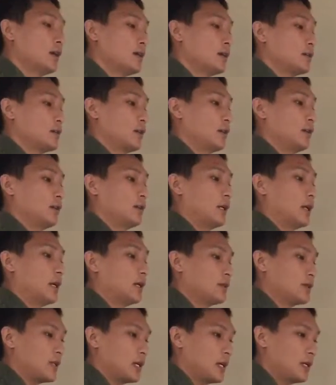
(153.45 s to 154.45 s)
So
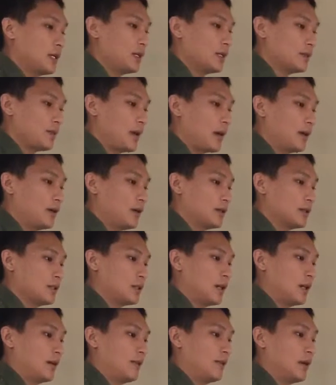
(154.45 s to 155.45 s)
that Chinese parents
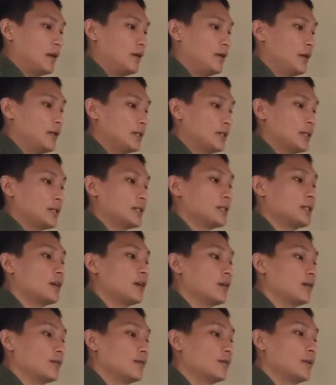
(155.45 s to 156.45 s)
are very
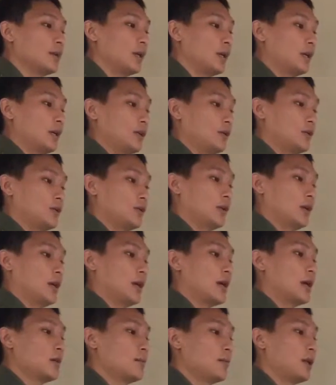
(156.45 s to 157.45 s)
sensitive to
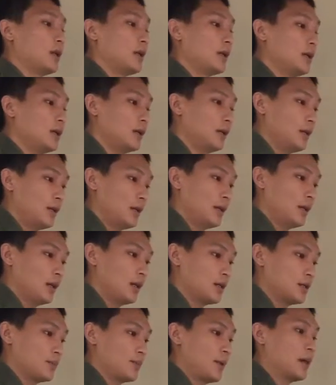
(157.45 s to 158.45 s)
academic
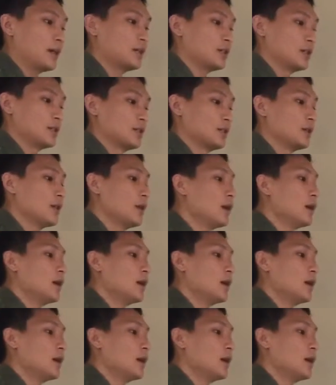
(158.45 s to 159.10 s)
expectations.